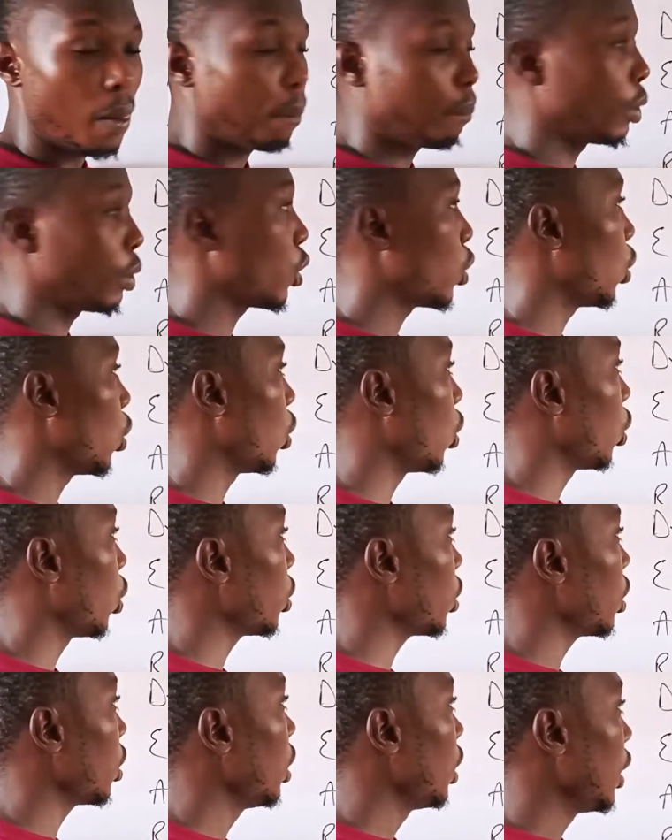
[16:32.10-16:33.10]

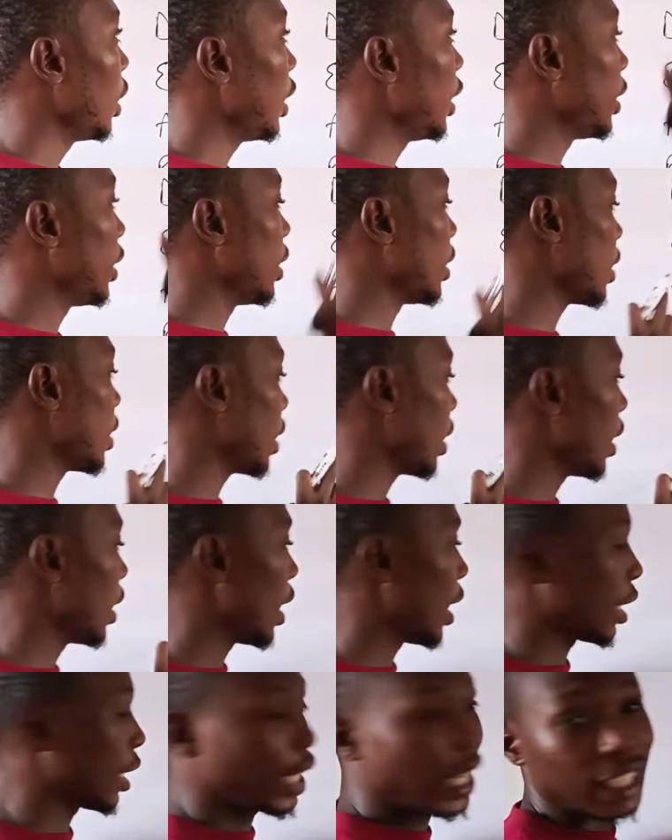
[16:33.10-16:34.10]
because it is
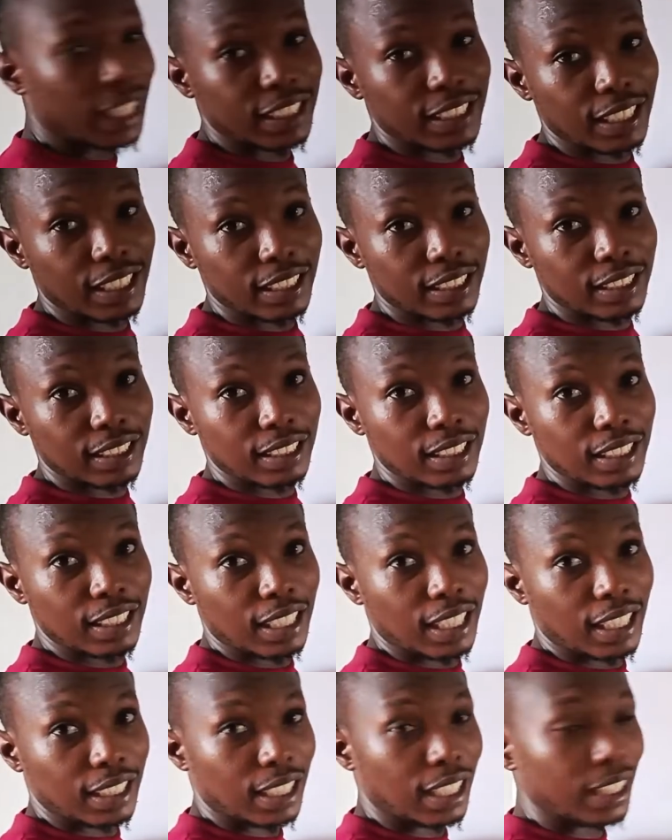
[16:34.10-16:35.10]
an asset.
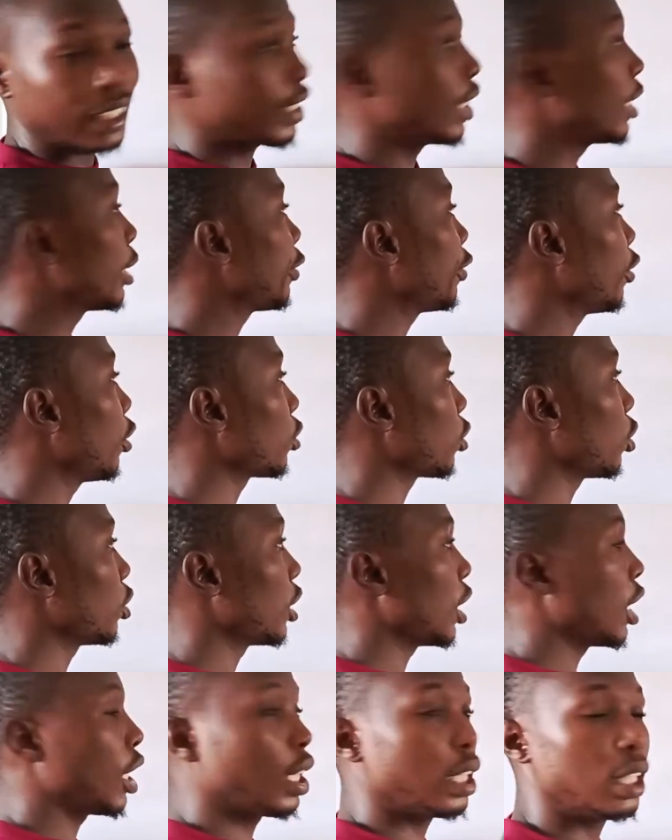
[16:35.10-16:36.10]
An asset falls
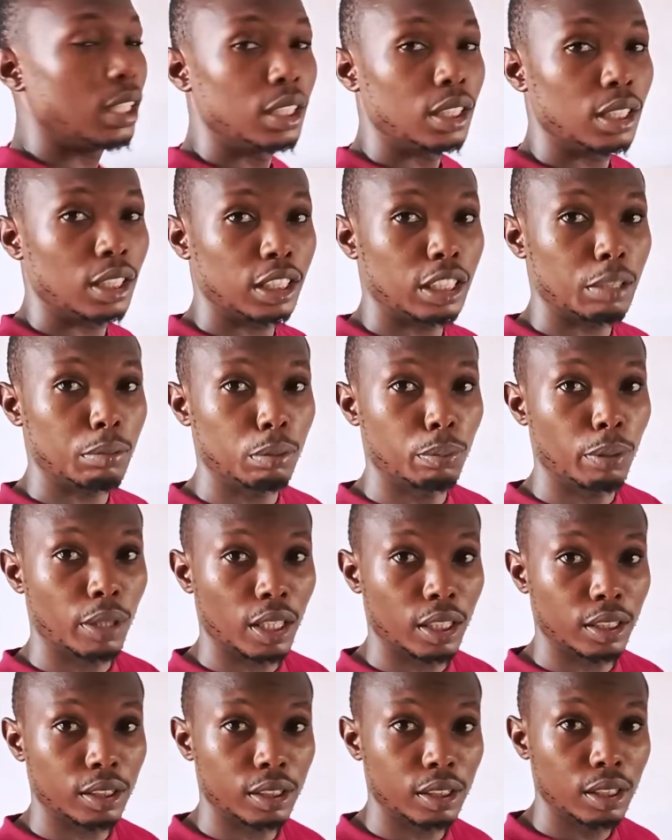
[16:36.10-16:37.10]
under a debit
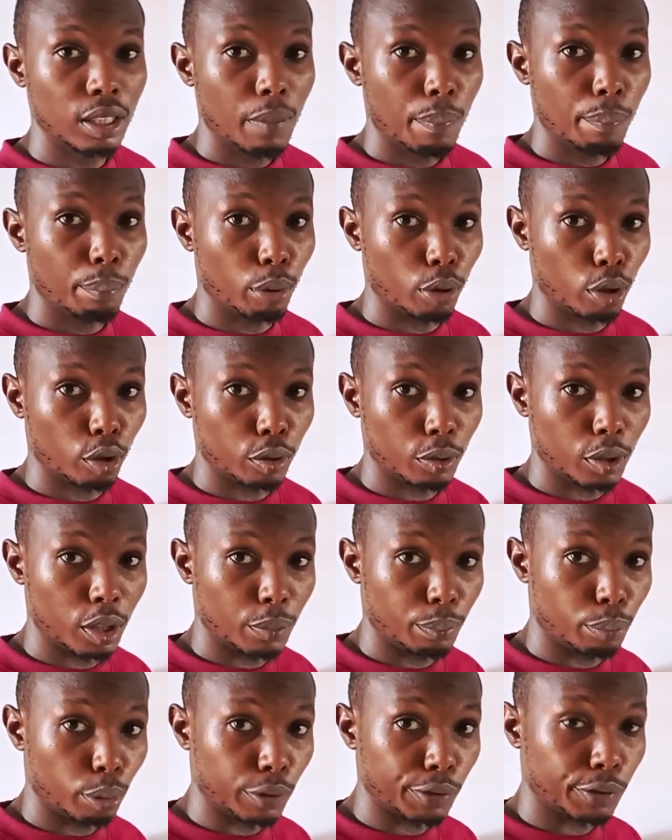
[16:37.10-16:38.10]
balance
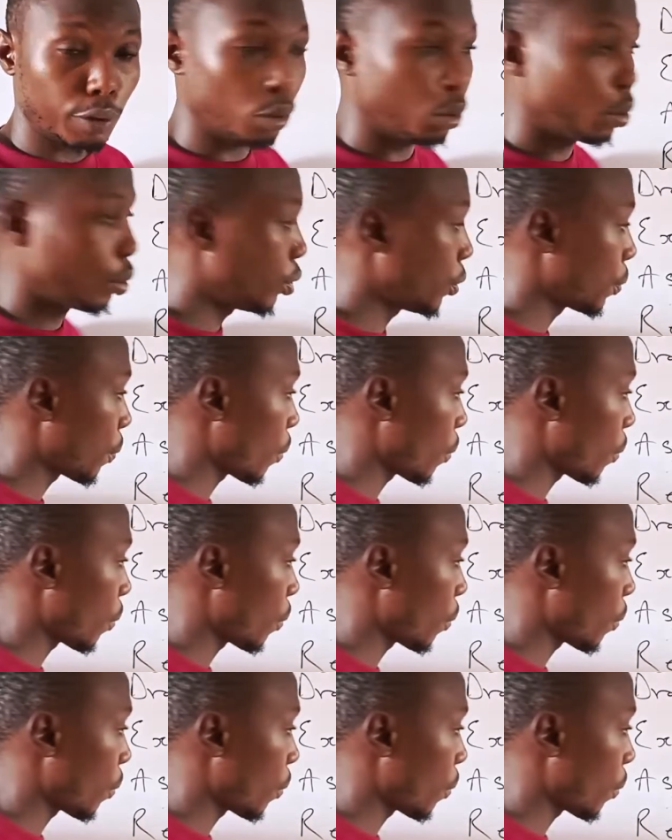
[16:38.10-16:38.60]
brought forward.